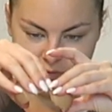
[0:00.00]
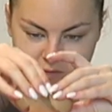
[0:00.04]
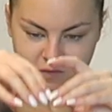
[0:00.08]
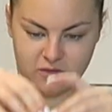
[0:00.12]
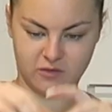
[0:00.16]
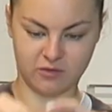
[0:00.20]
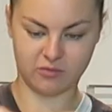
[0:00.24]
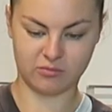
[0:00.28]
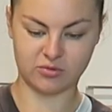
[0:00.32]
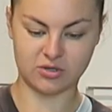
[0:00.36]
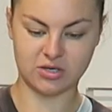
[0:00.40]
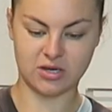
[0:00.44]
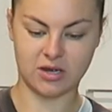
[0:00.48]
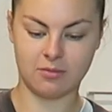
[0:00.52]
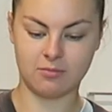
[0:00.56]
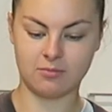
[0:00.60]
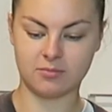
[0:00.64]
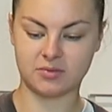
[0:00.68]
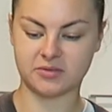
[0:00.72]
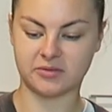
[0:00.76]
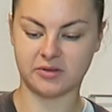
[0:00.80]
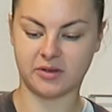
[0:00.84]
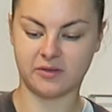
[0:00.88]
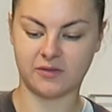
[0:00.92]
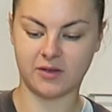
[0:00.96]
Room
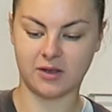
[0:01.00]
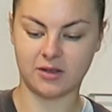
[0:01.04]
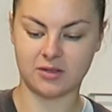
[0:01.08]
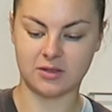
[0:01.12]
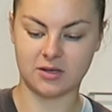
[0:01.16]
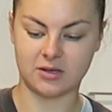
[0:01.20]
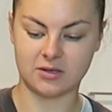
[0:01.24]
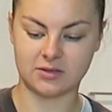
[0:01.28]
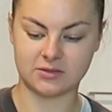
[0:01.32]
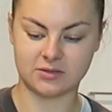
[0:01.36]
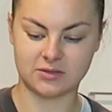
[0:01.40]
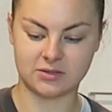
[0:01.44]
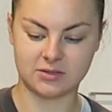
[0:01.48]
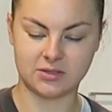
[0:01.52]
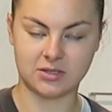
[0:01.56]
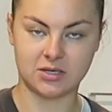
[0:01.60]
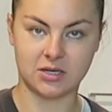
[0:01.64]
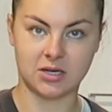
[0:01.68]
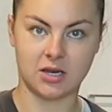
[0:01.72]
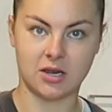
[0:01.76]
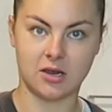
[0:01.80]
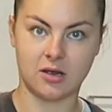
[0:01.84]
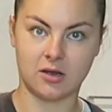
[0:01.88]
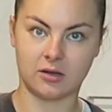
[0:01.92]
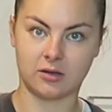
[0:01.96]
temp, so I've had these
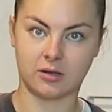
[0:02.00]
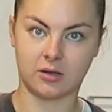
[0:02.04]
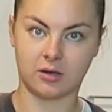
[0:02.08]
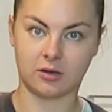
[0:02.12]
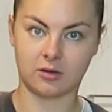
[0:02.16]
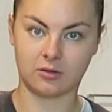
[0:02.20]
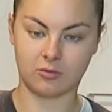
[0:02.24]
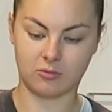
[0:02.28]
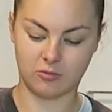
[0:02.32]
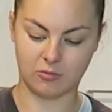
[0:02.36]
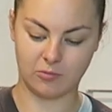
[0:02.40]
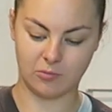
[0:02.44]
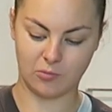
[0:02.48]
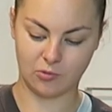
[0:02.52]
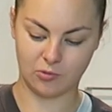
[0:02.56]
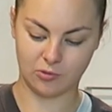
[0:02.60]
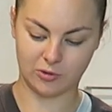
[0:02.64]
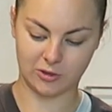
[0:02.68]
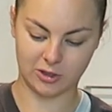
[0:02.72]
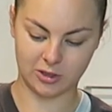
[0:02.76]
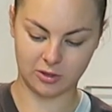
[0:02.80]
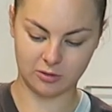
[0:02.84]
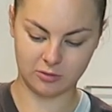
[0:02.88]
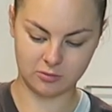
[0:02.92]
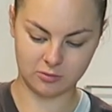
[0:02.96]
sitting out like all
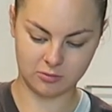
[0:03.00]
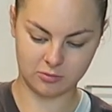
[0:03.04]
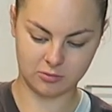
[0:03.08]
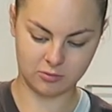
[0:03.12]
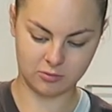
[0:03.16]
morning.